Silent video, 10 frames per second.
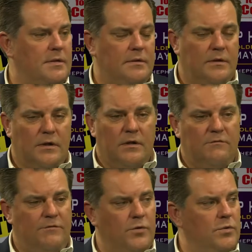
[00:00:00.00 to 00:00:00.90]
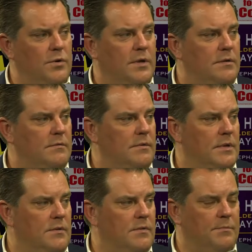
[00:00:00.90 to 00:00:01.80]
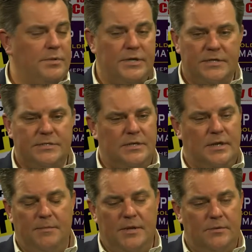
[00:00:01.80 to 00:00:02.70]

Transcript: and food and you know the police and I mean it